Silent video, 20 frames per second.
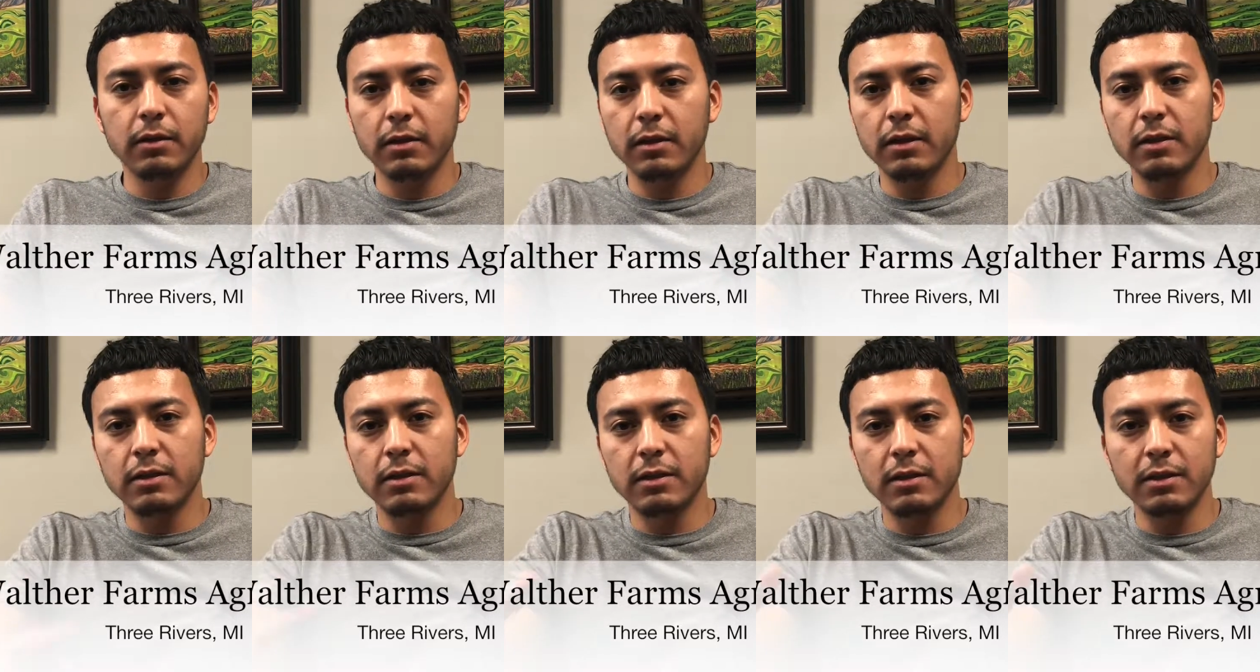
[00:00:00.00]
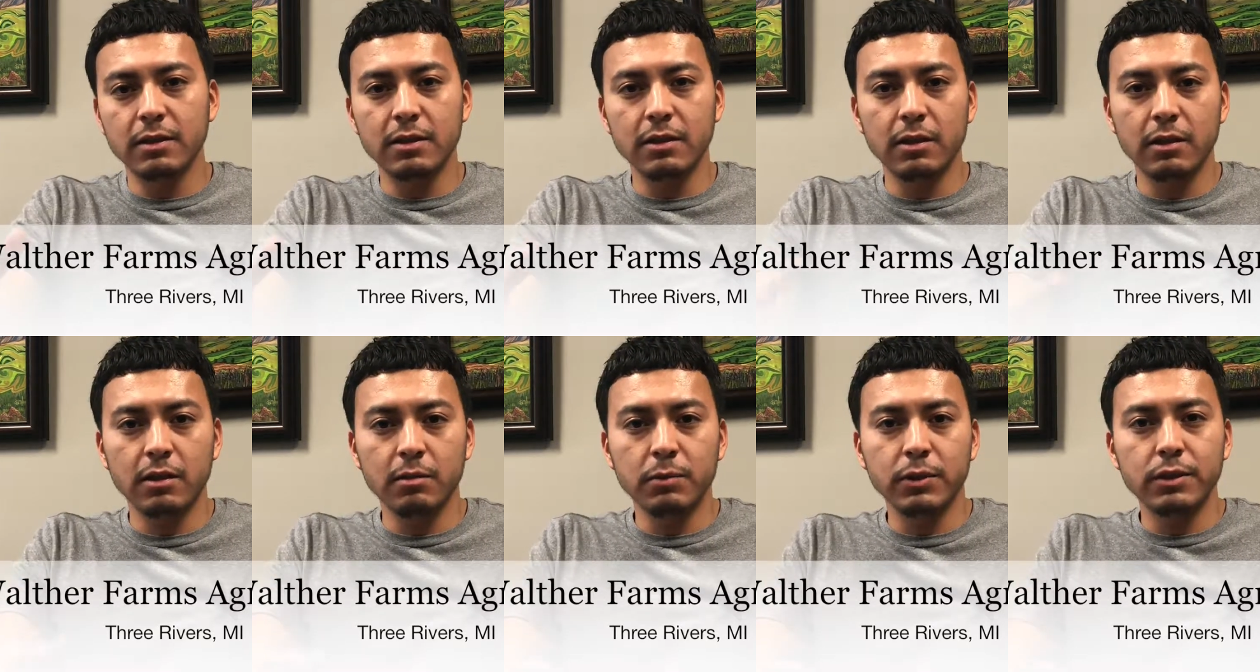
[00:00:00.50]
it's
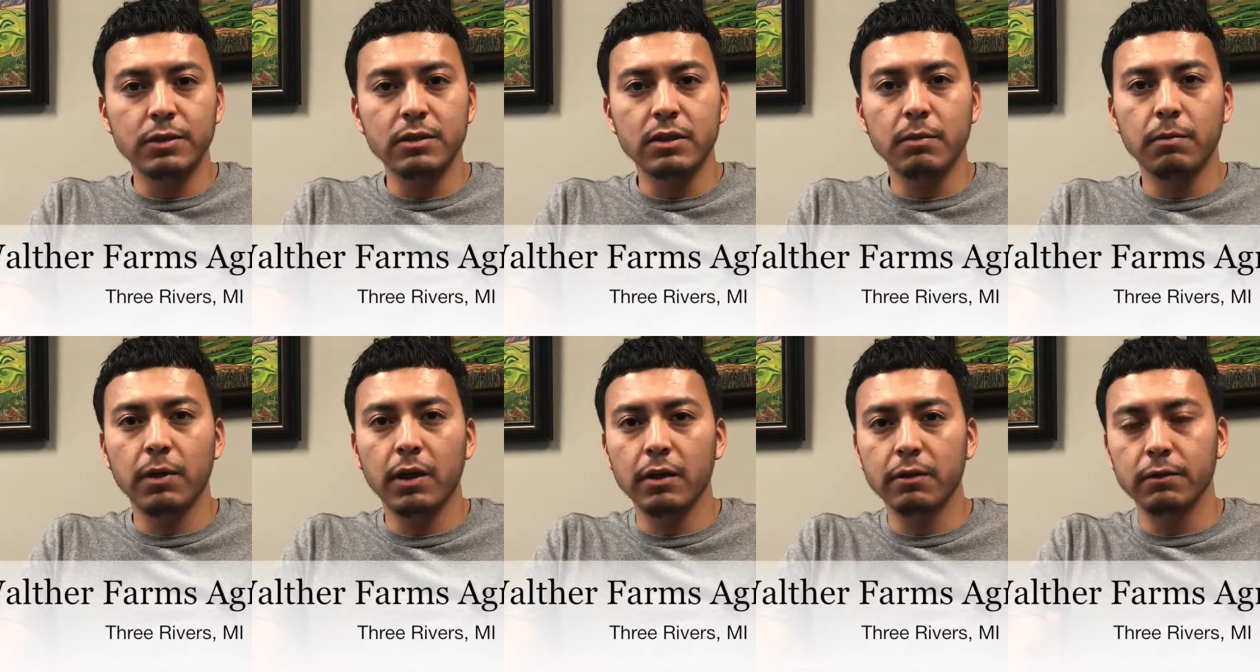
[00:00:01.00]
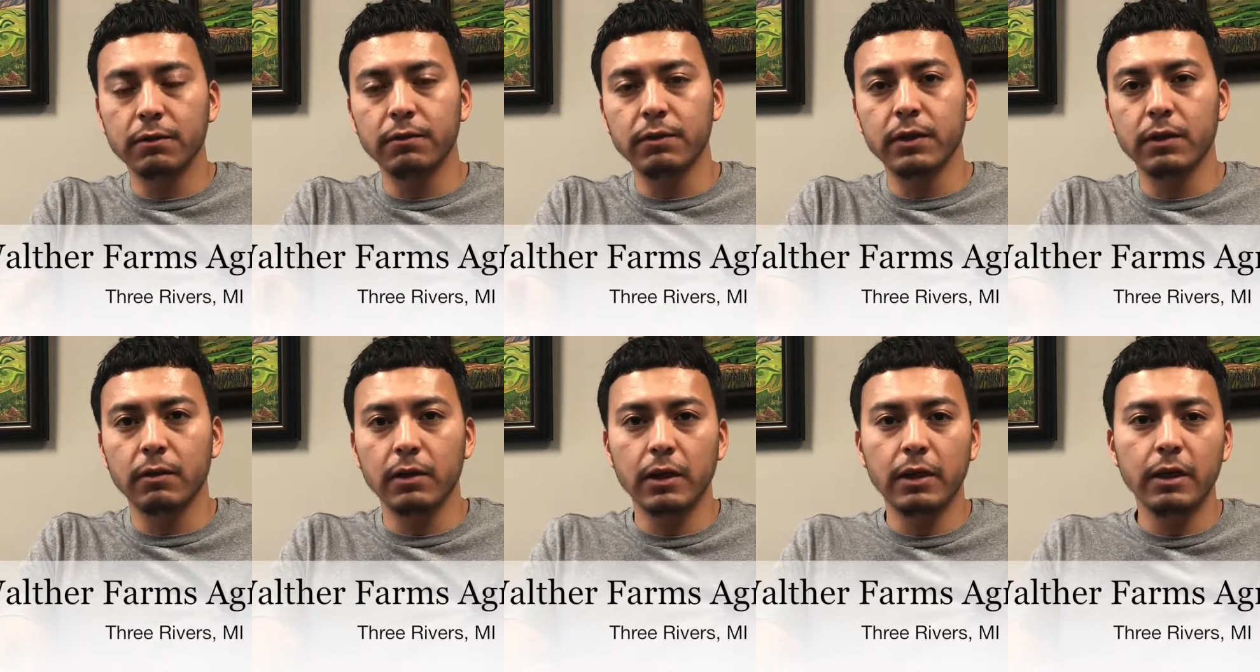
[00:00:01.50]
the number two supplier for
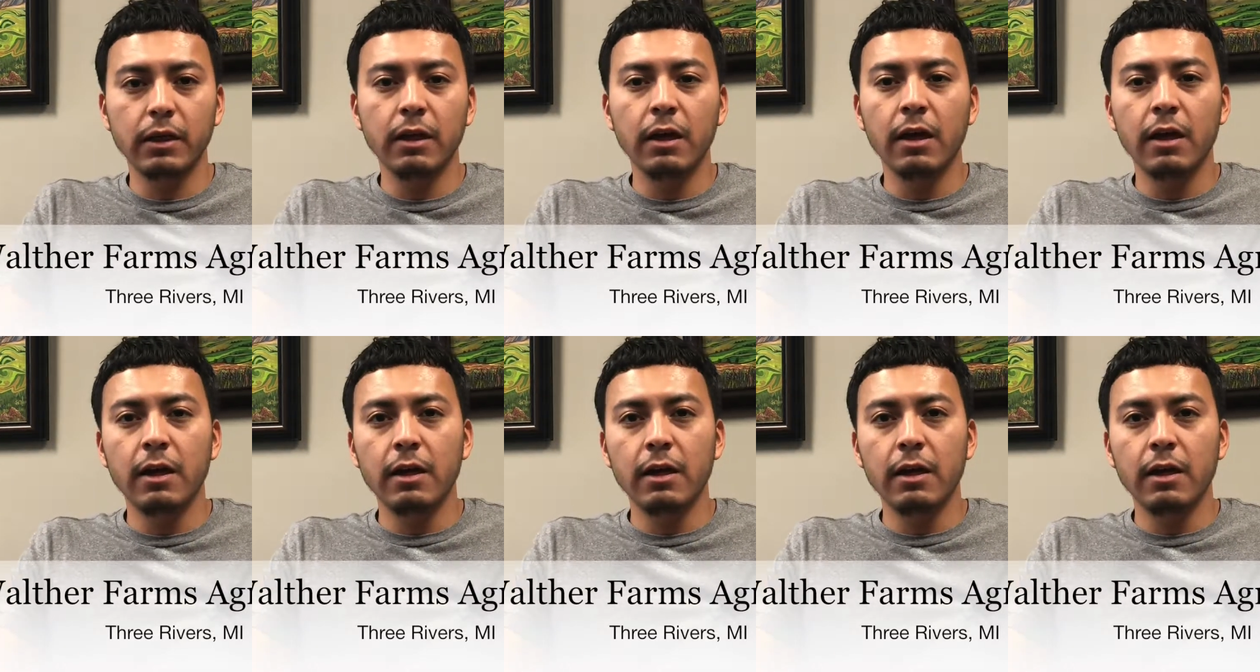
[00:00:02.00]
Frito-Lay,